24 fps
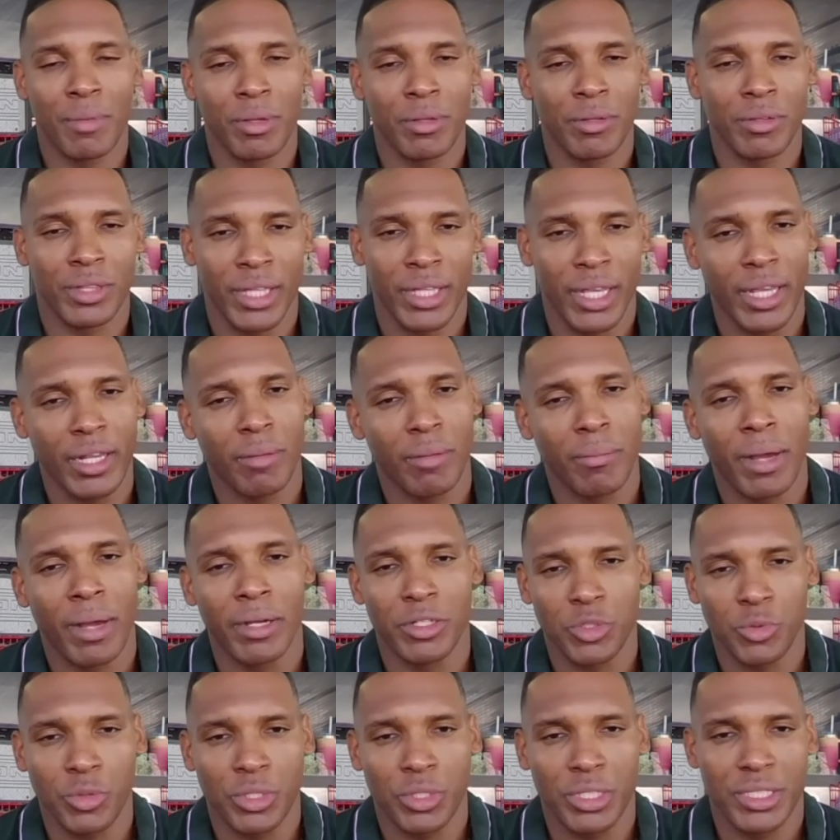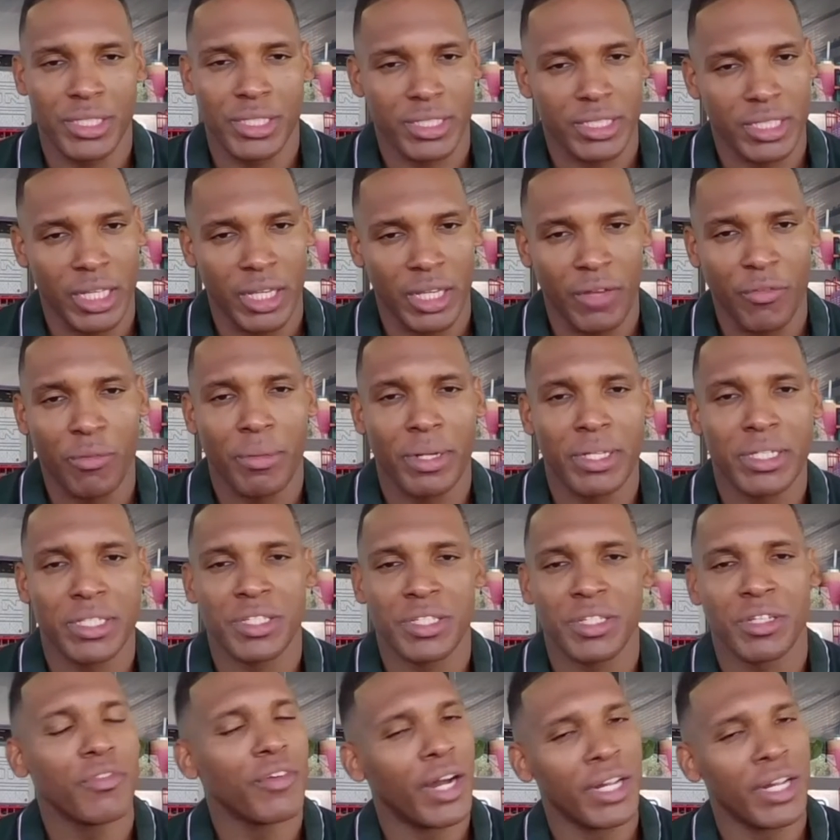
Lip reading: been thinking about in 2016 for myself.